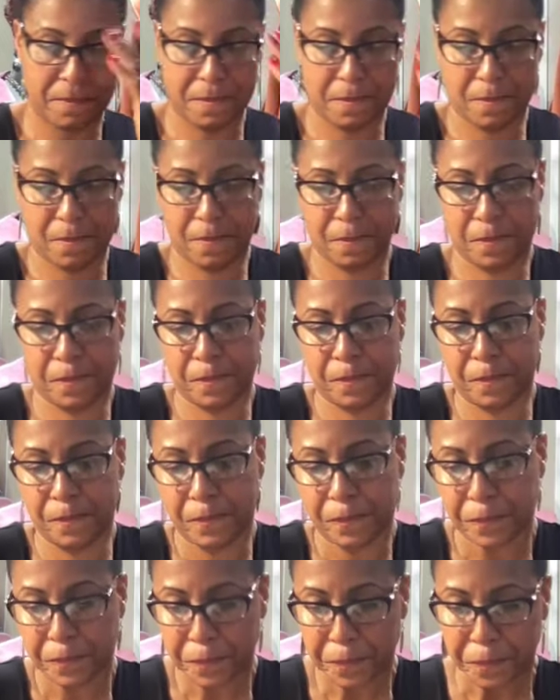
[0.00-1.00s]

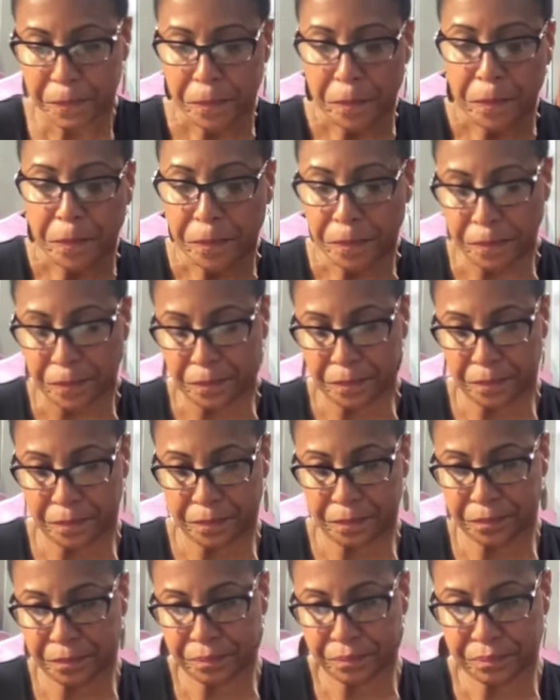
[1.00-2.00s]

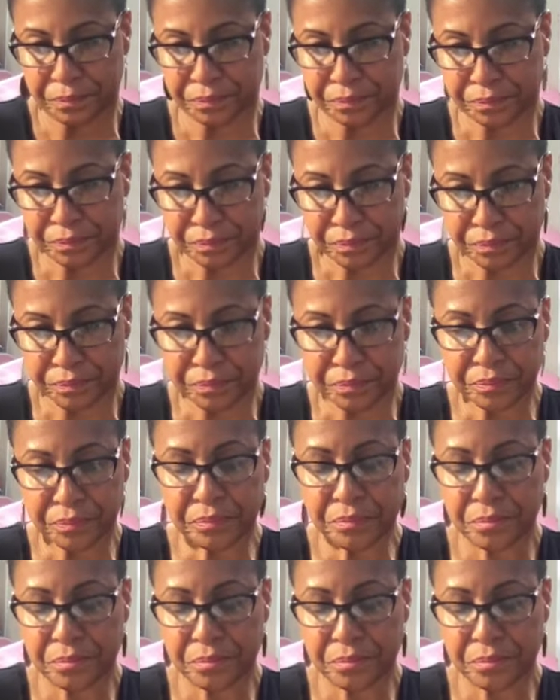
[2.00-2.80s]
(silence)